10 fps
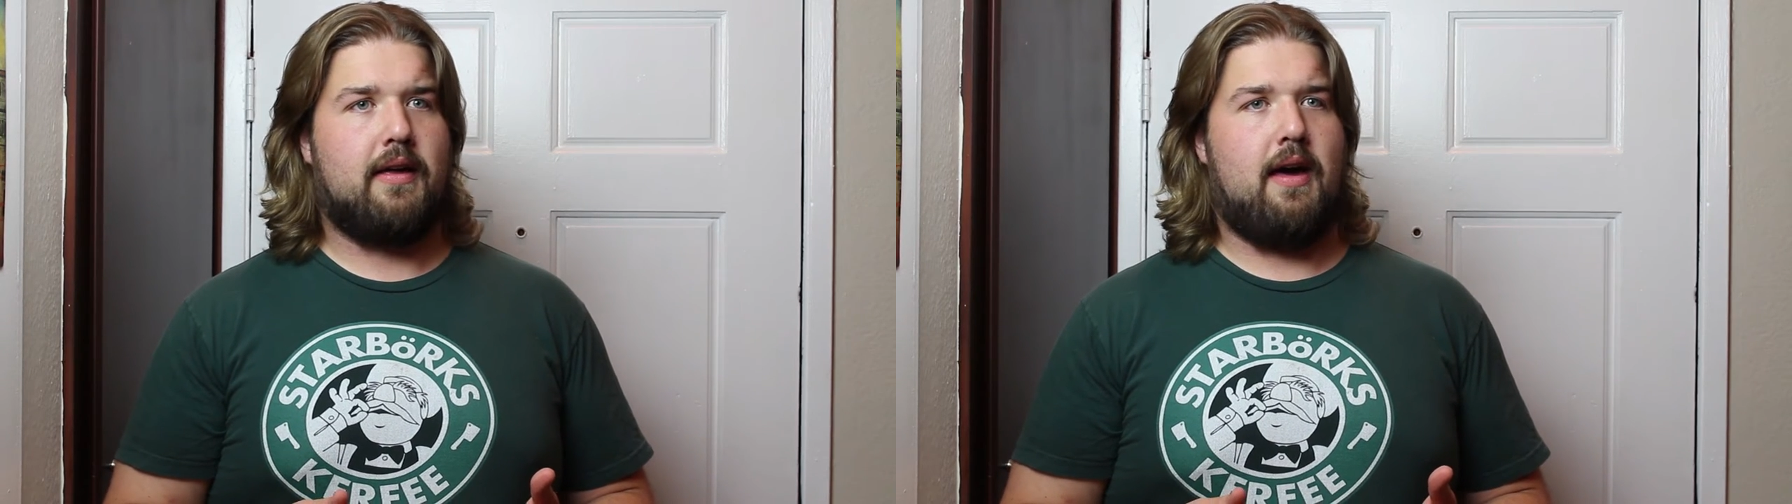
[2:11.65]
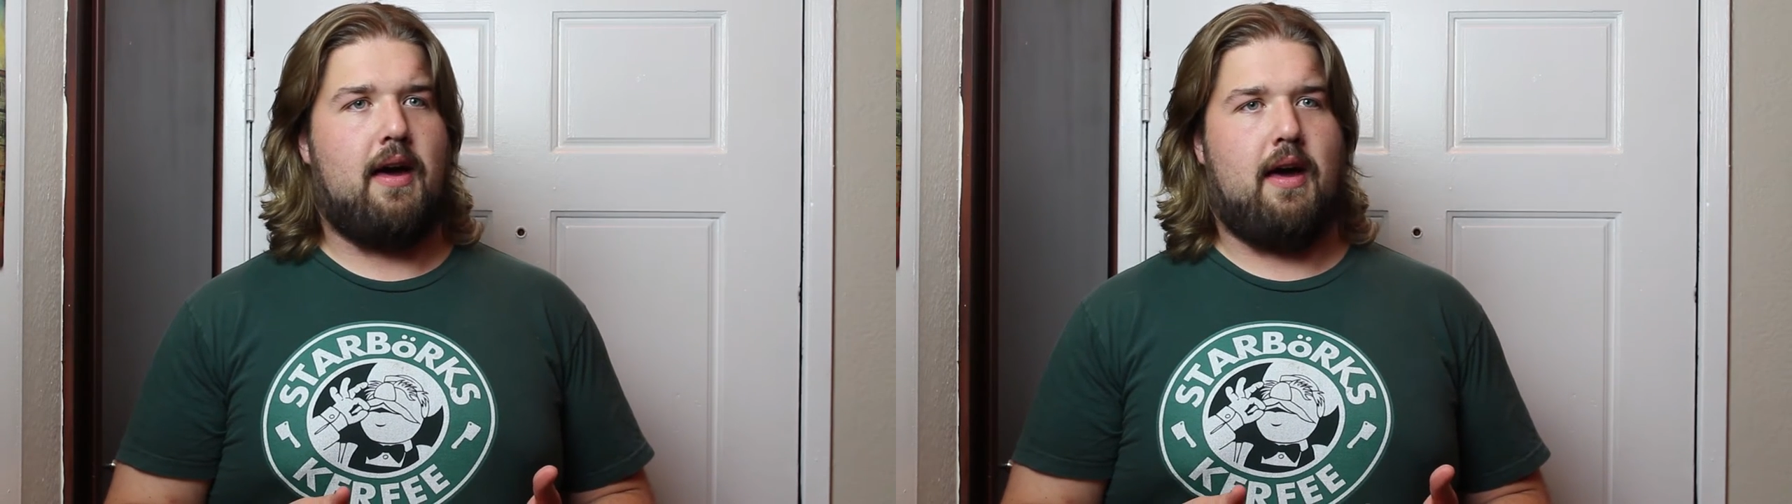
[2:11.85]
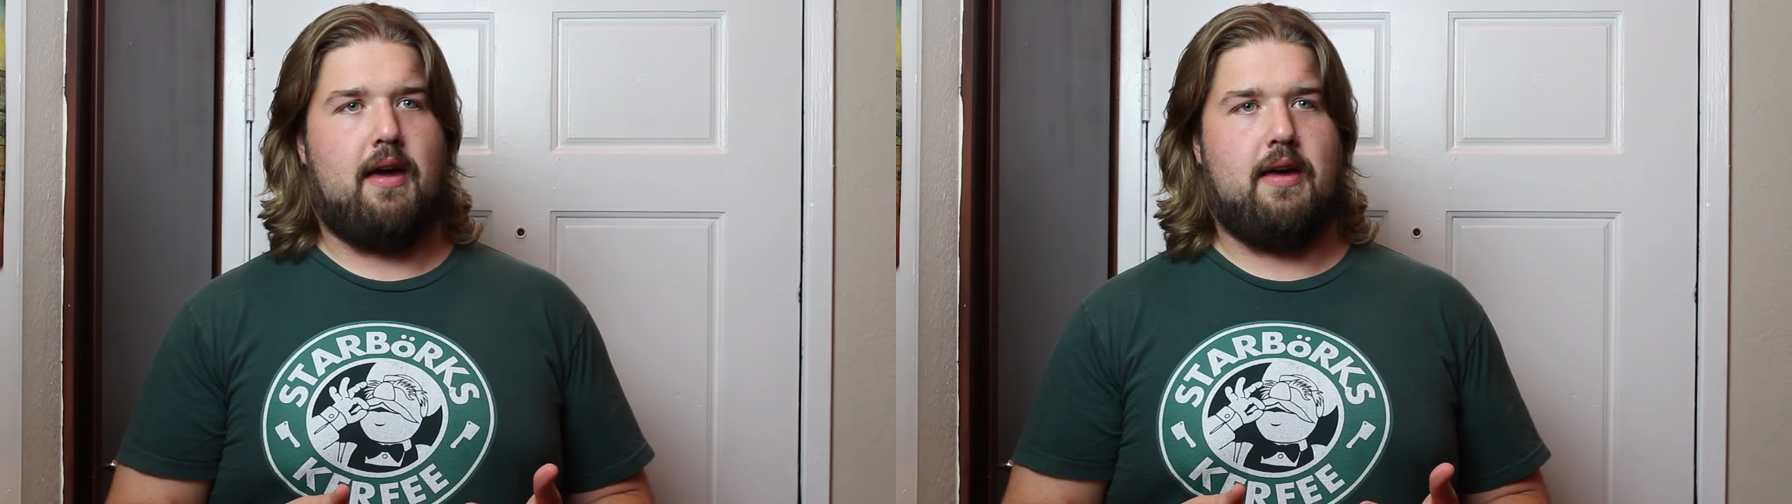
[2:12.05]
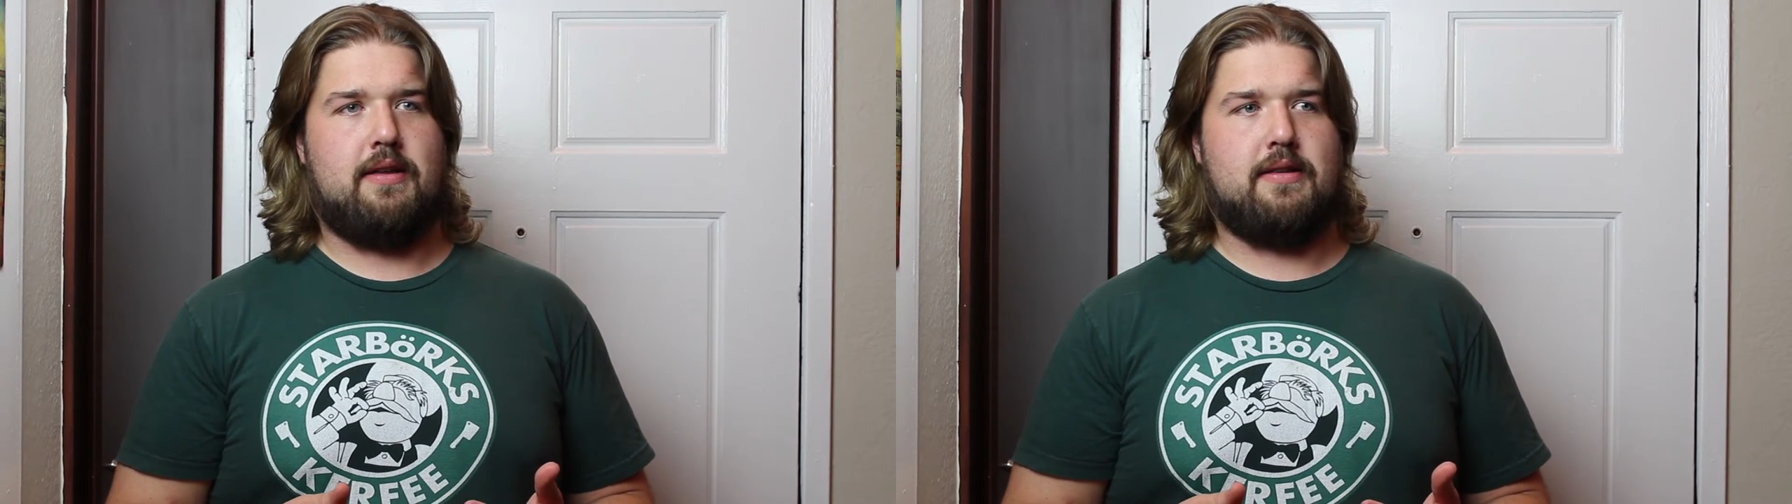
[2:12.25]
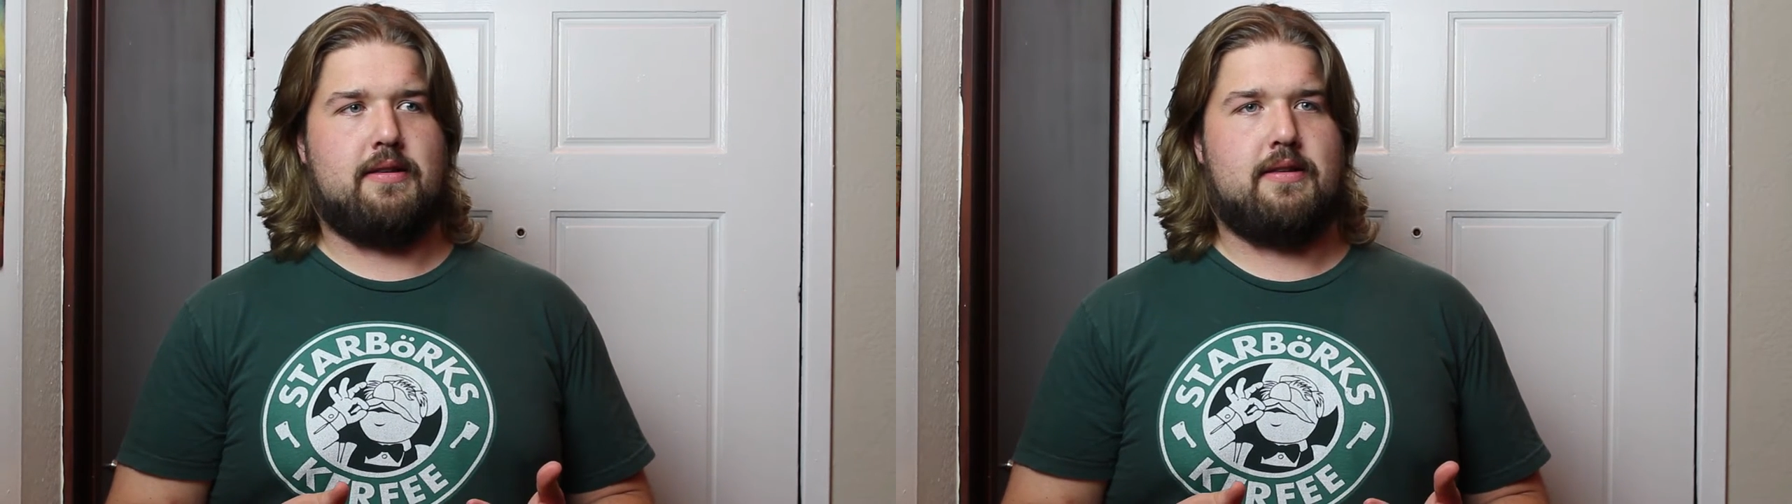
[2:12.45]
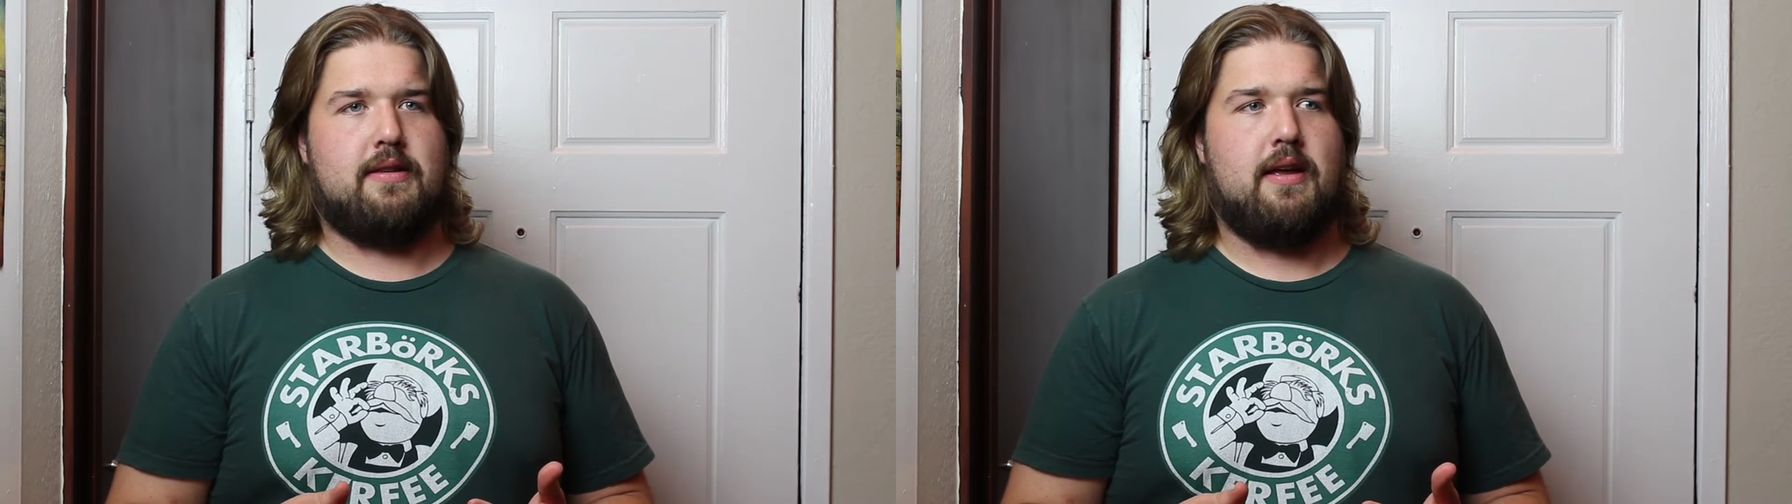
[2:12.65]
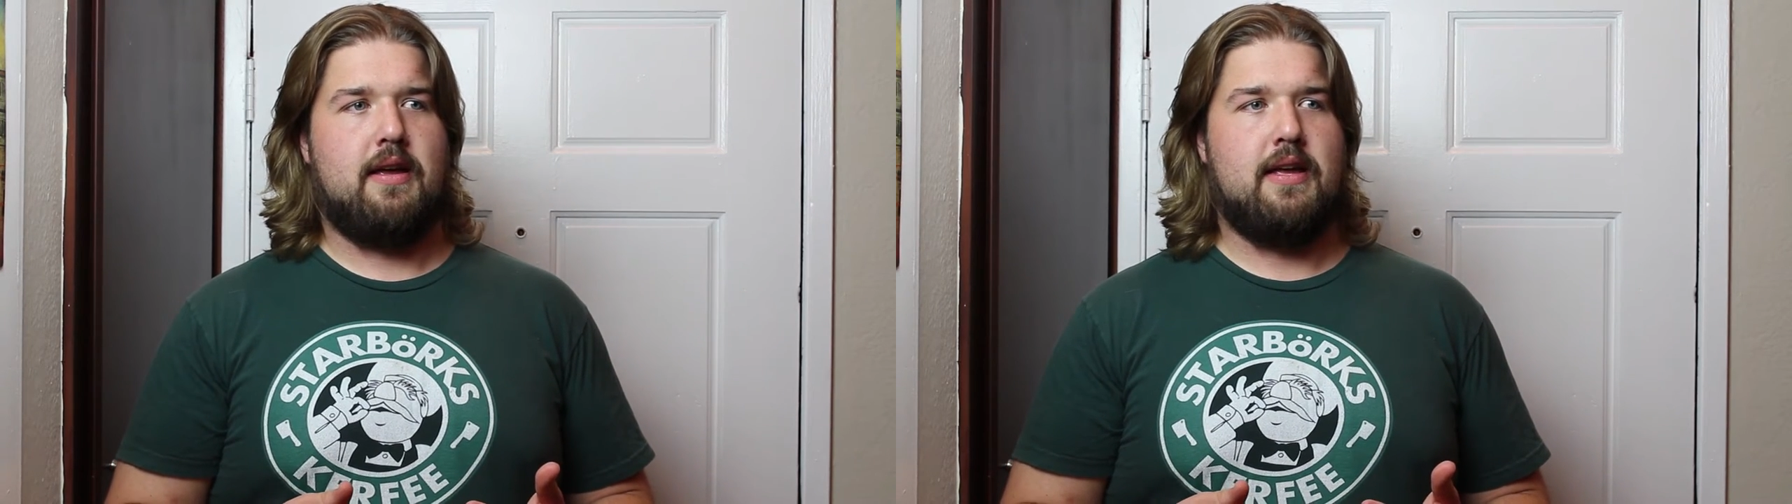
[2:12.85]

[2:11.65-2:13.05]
Guys,